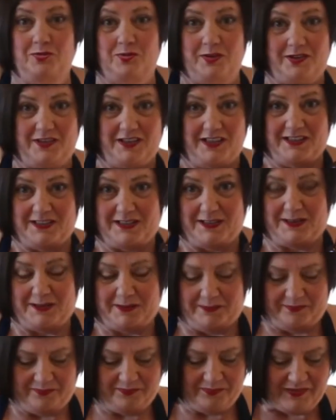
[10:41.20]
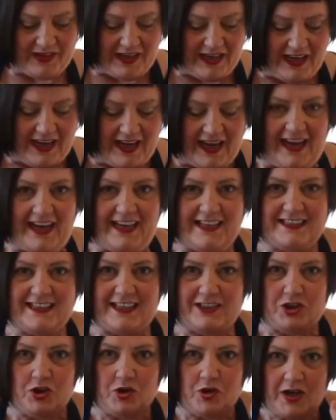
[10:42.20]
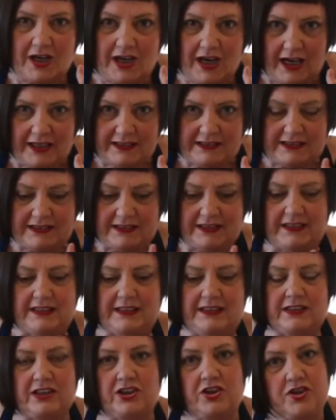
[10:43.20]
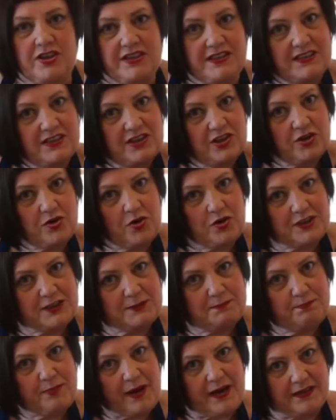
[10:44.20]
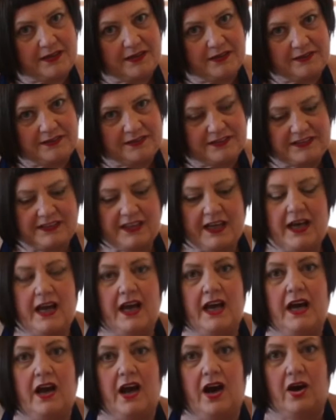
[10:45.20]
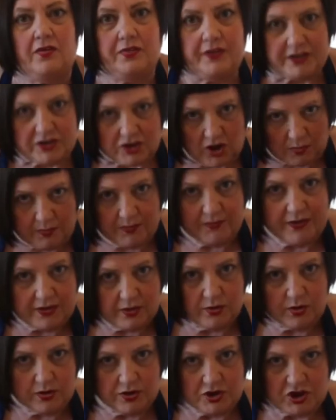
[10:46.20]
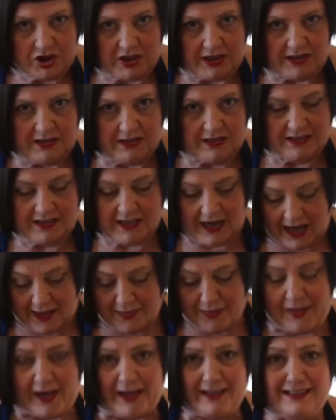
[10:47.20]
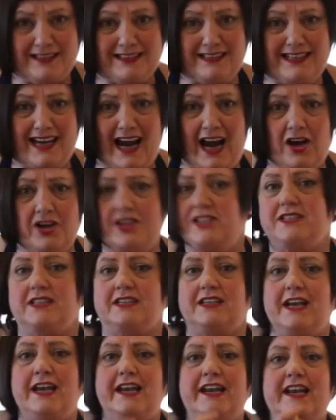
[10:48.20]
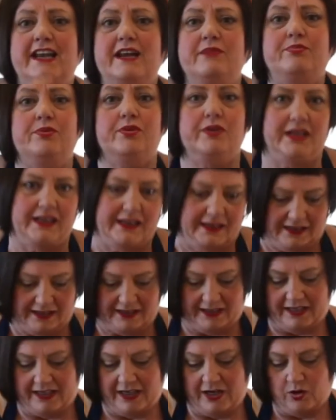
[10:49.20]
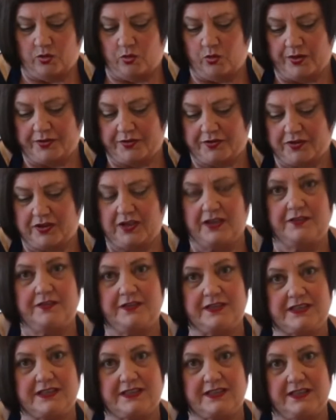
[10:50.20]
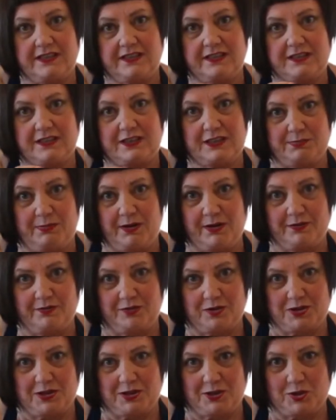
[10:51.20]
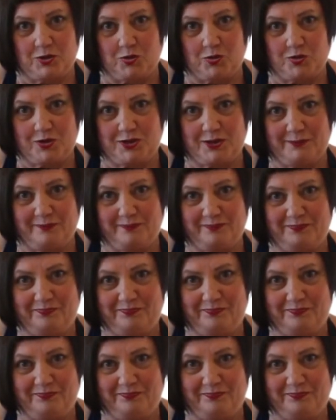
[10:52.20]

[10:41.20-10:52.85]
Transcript: with this is that you cut crisscross patterns on the top of the grilled cheese and then douse it liberally with this smoked Worcester sauce.